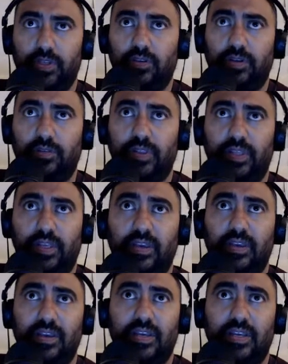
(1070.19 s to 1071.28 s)
I don't even think
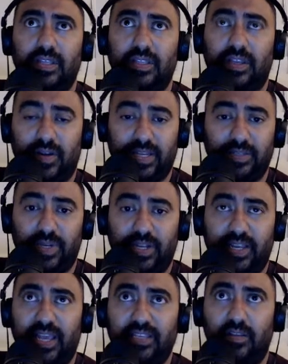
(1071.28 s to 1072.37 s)
there has been a
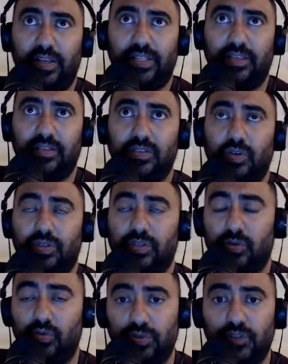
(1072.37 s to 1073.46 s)
case like this. So it's
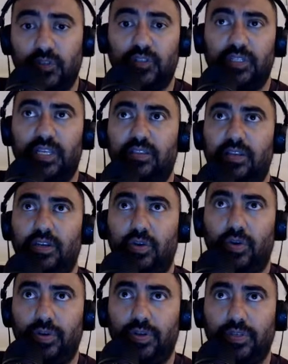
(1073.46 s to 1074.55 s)
good to see the new
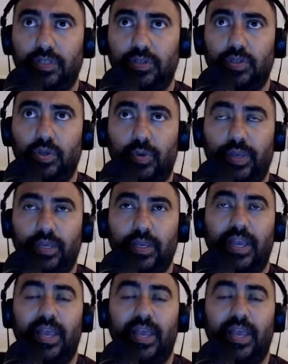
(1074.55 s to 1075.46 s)
owners are doing that. Does